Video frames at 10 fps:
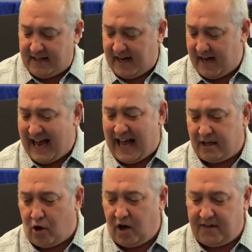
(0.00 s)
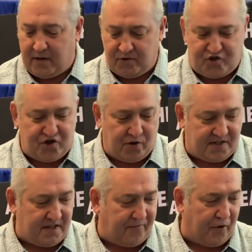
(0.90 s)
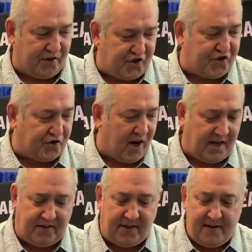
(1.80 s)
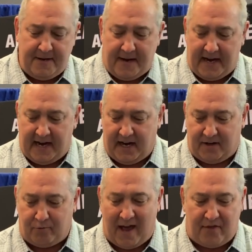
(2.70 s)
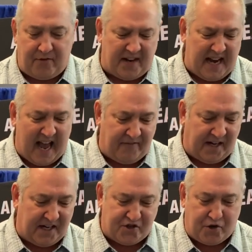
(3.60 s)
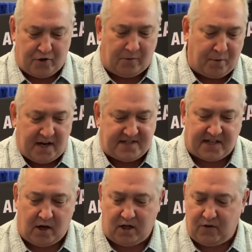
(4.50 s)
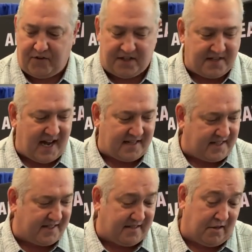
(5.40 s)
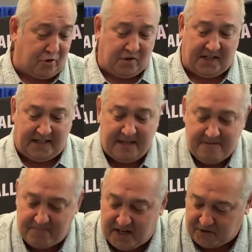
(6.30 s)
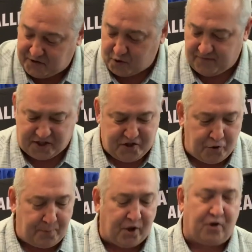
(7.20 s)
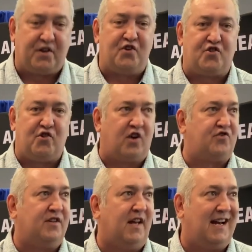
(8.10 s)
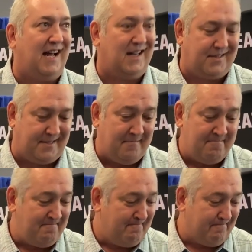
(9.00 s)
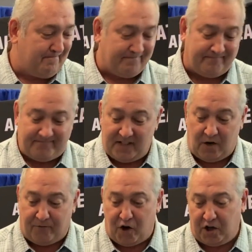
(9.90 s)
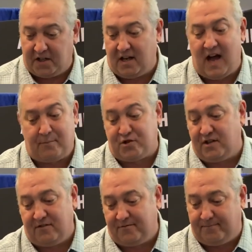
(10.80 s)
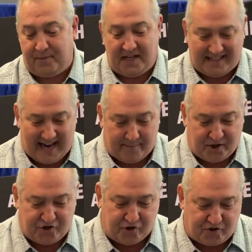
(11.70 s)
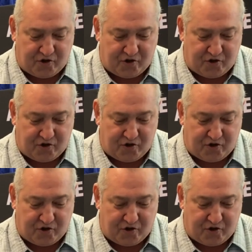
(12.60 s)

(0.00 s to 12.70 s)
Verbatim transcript: uh, alloy that was chosen for its strength and rather than having internal bracing all over the desk, it's literally, you know, sort of a tubular construction that has, you know, very little option of being damaged or